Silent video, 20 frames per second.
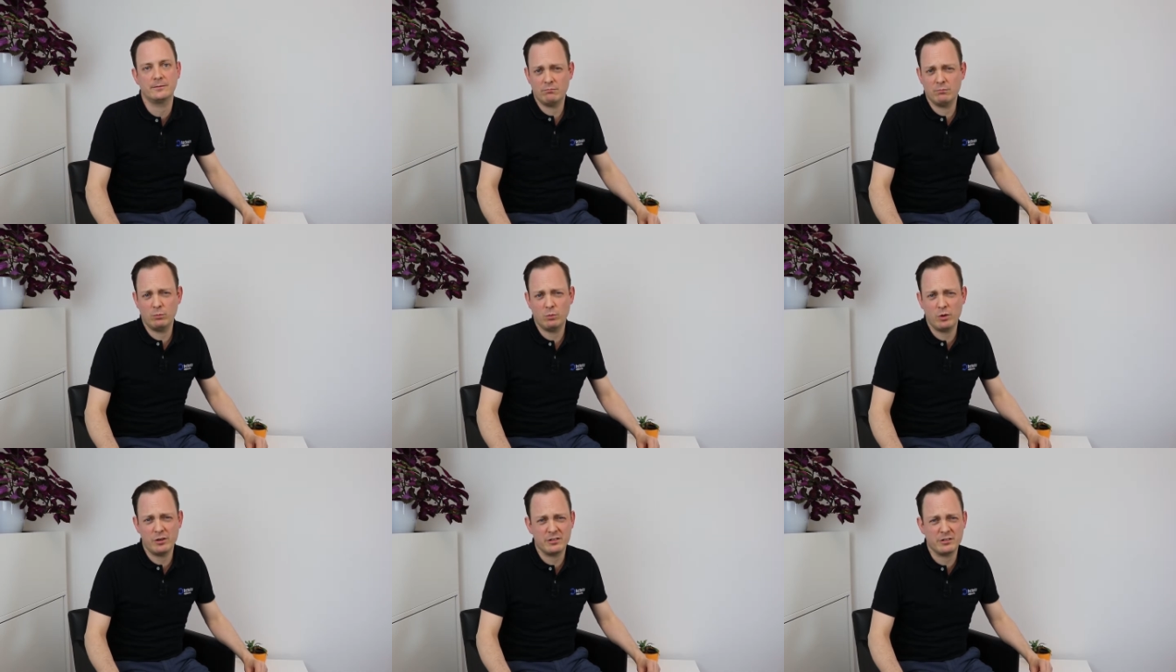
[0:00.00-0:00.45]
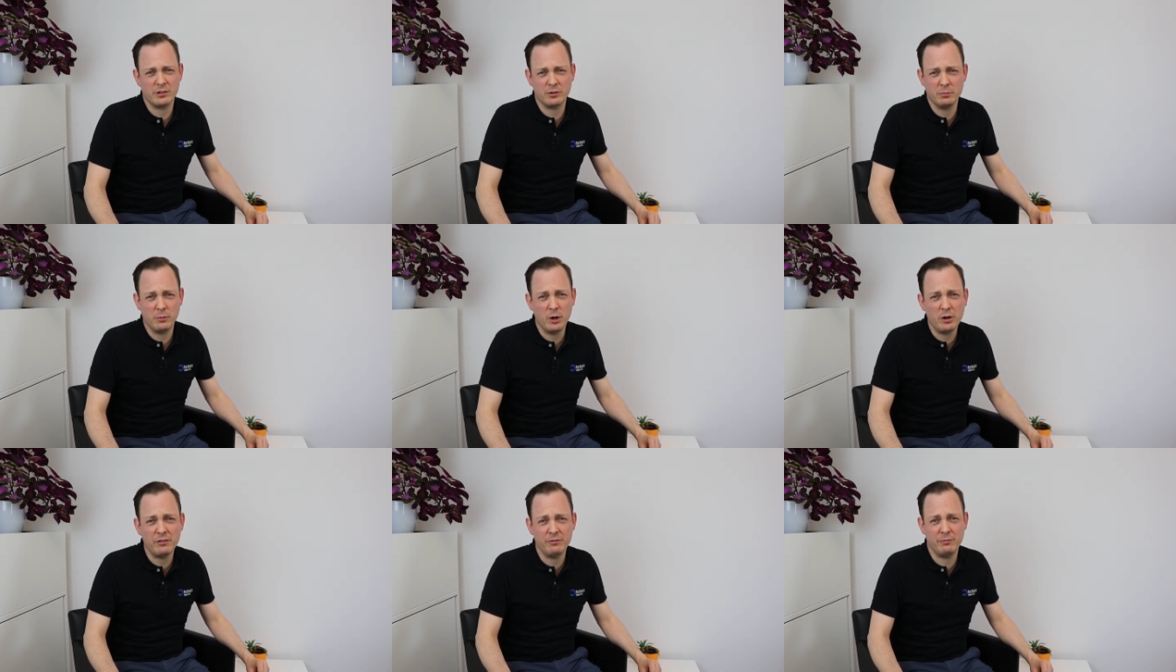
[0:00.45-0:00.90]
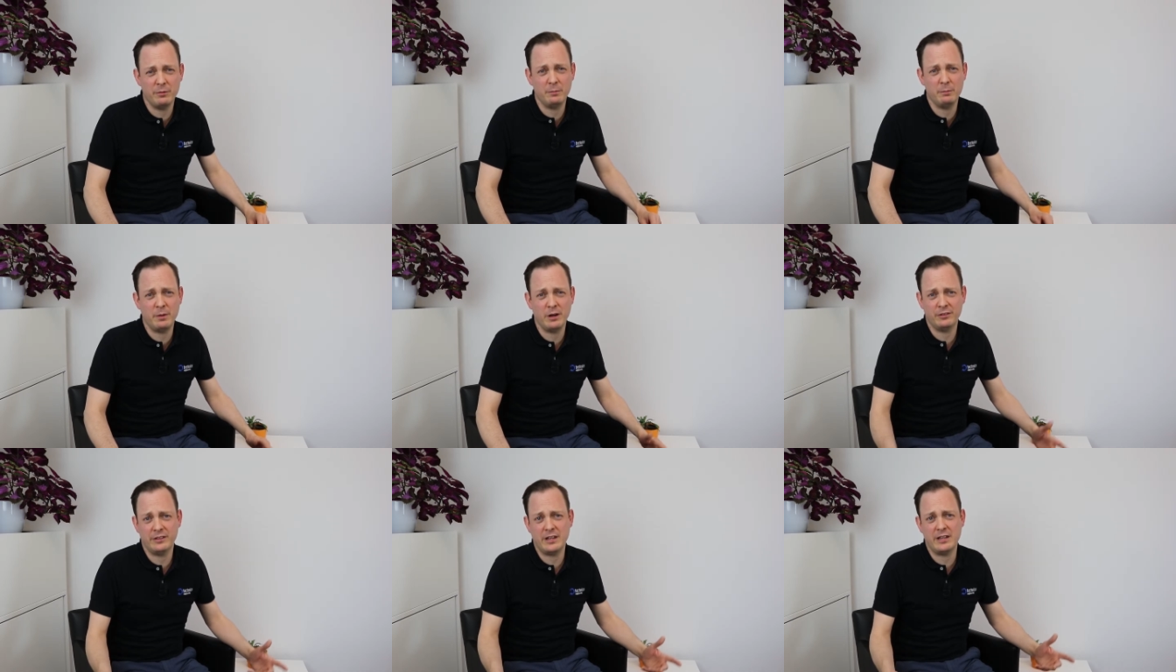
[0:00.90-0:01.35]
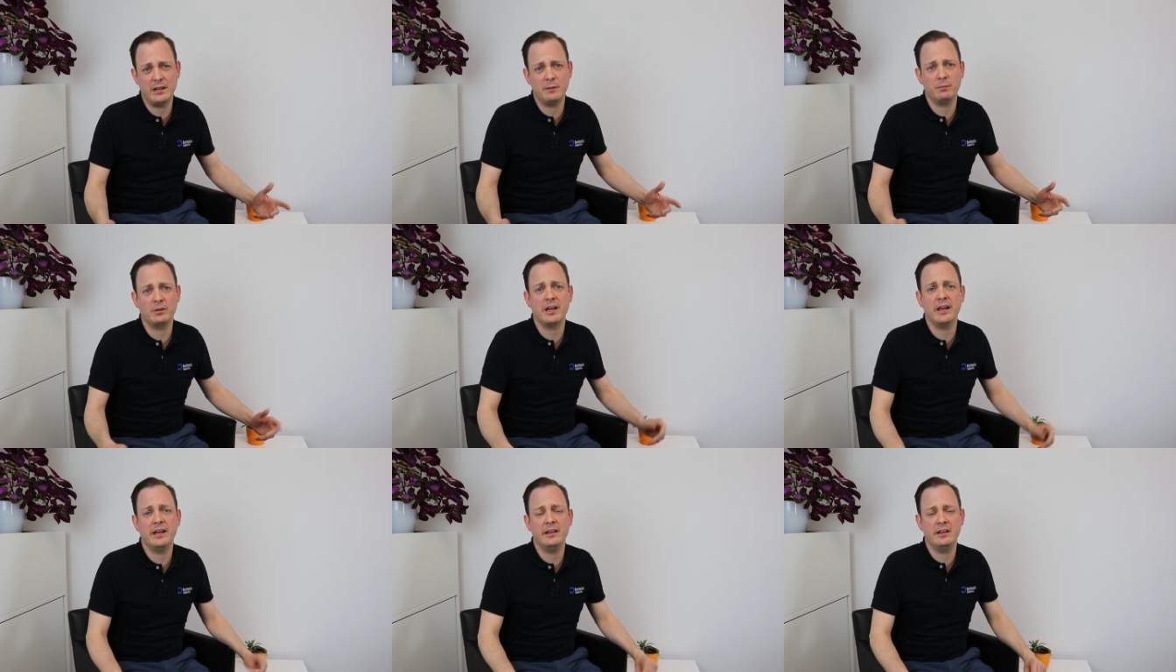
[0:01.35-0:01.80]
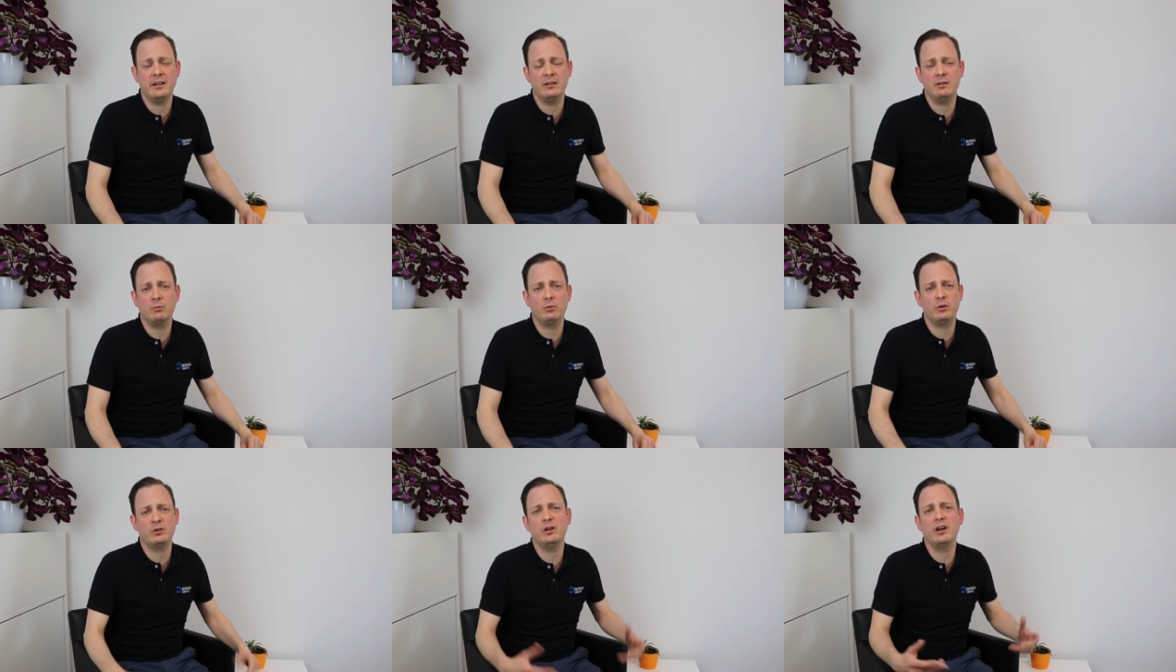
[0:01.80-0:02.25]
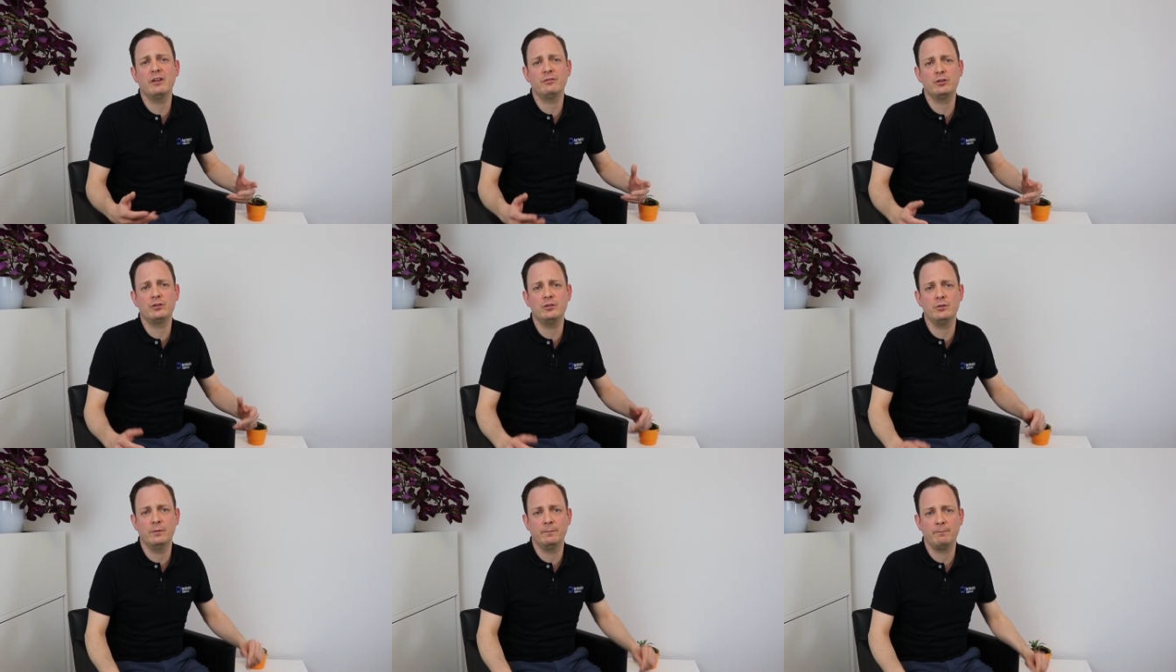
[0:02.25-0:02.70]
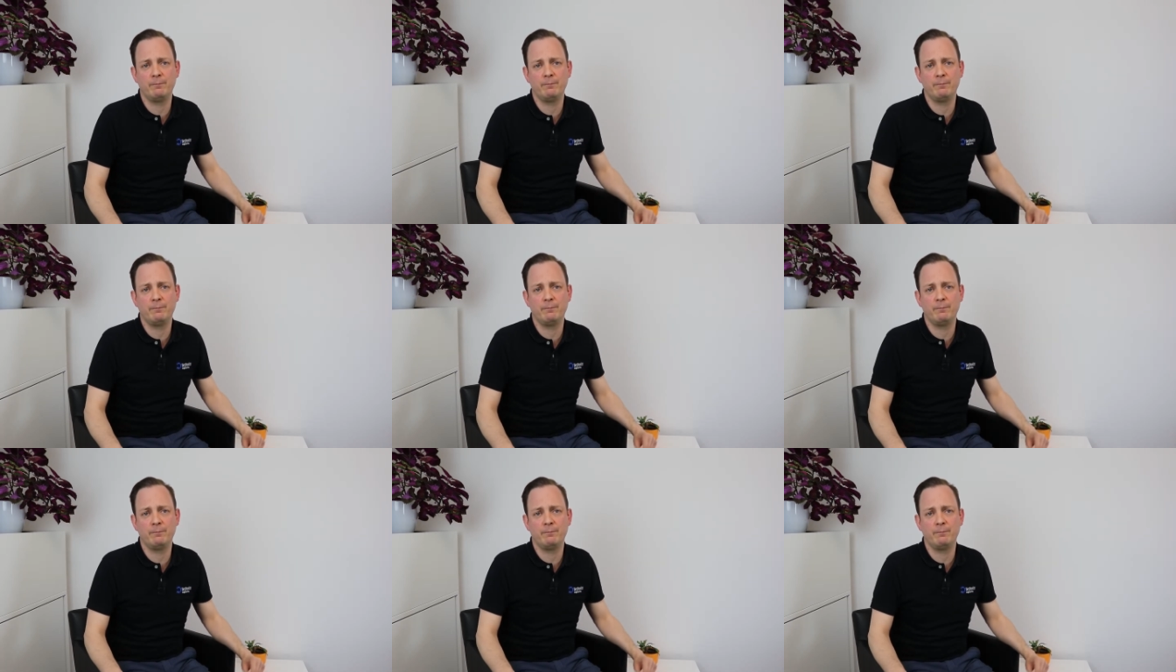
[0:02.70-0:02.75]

What is automotive about that MKA then? What do you have to do?